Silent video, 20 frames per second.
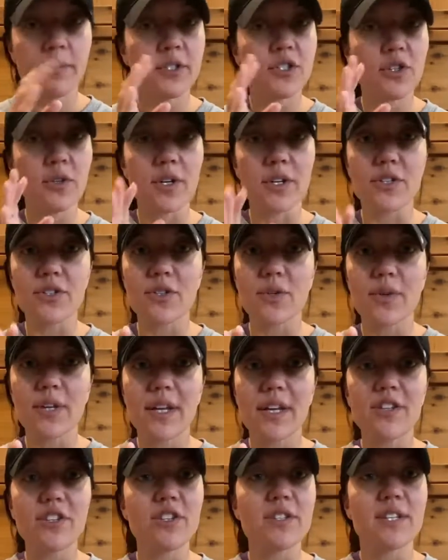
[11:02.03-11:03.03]
but you can tune
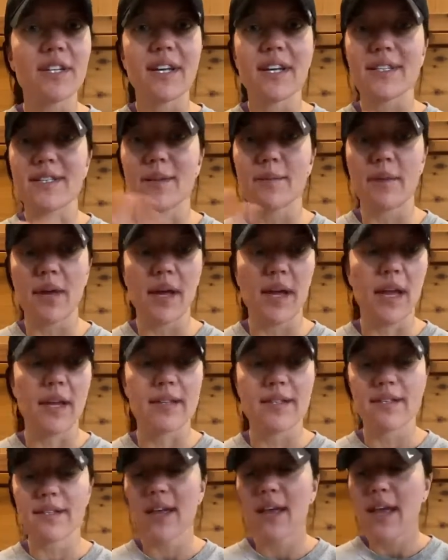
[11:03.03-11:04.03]
in just to get some
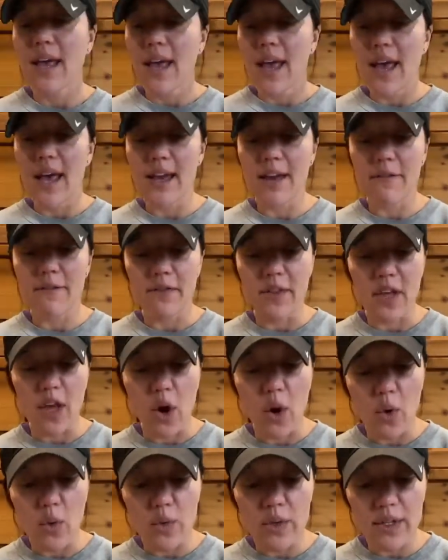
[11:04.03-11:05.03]
nuggets. And if the
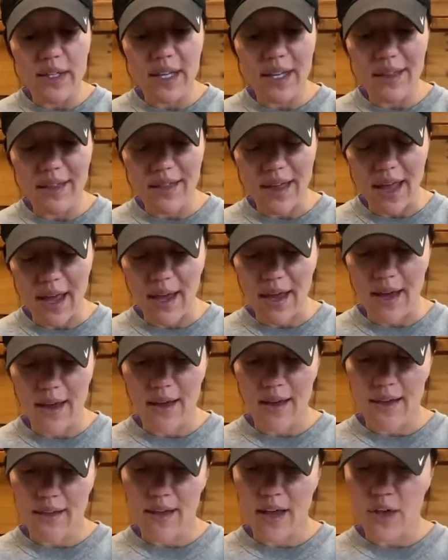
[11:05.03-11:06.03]
only thing
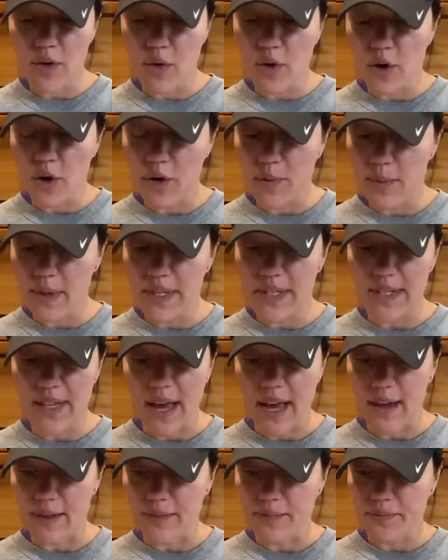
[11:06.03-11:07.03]
that you heard me
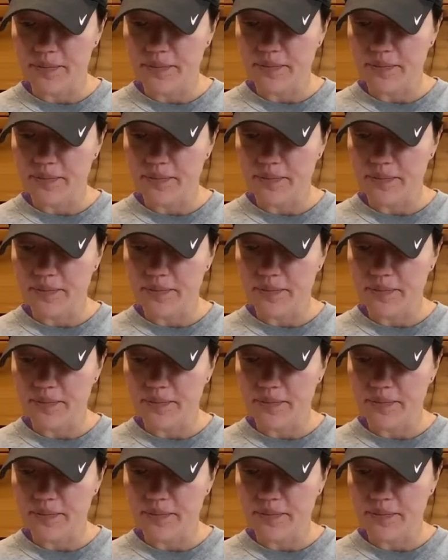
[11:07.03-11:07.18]
say